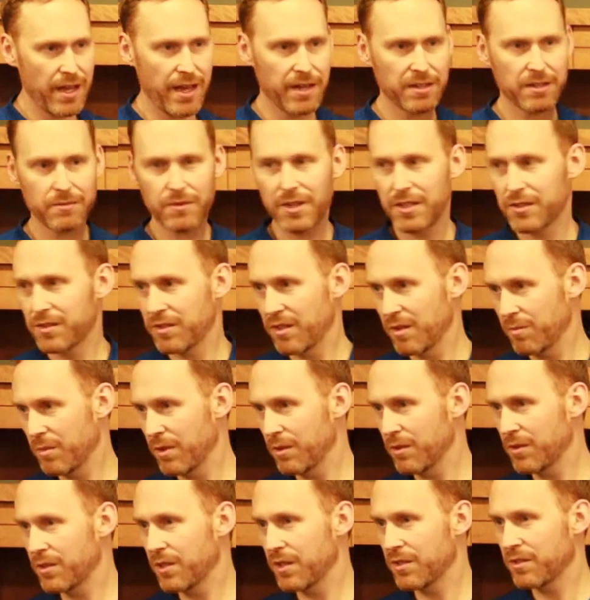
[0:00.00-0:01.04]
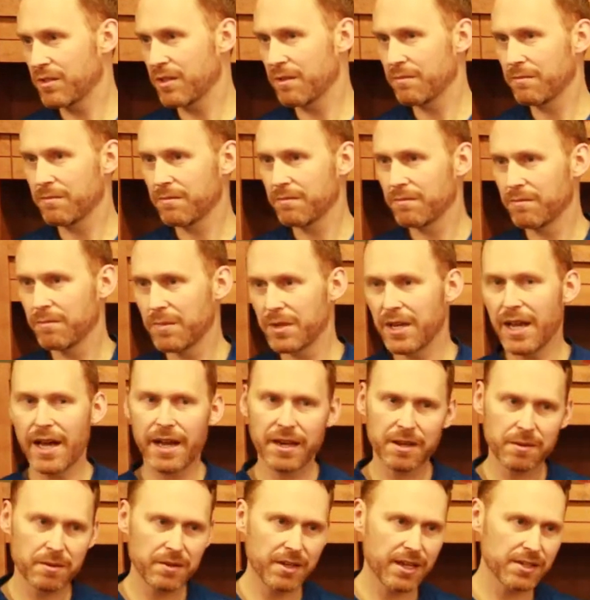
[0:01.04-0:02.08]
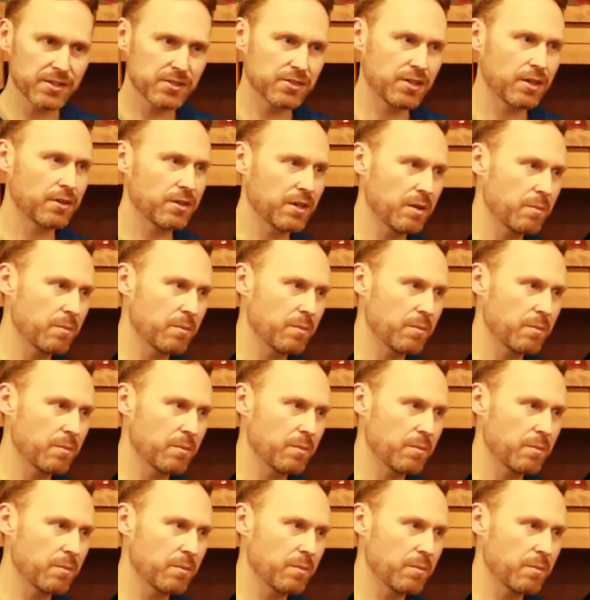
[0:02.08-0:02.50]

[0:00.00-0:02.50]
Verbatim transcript: activates the immune system, but not necessarily